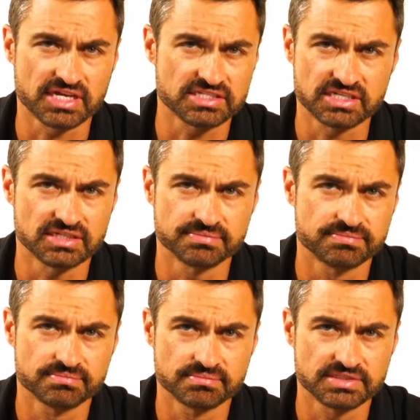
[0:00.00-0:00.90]
It's
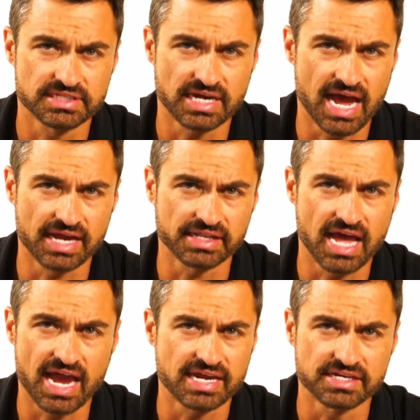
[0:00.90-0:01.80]
an
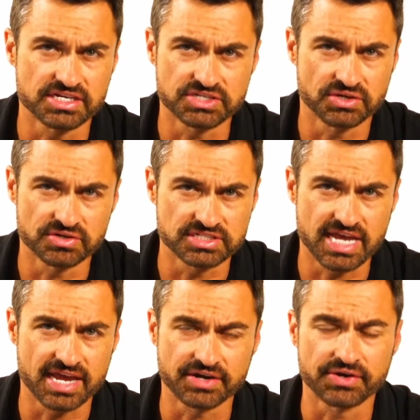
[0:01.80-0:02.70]
online digital
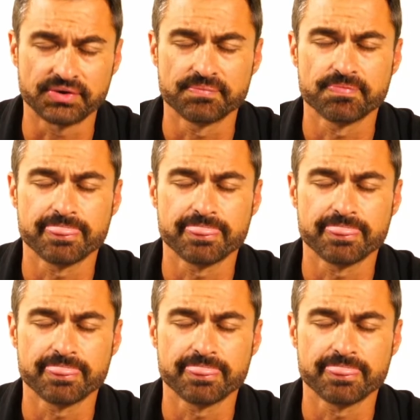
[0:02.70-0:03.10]
designer,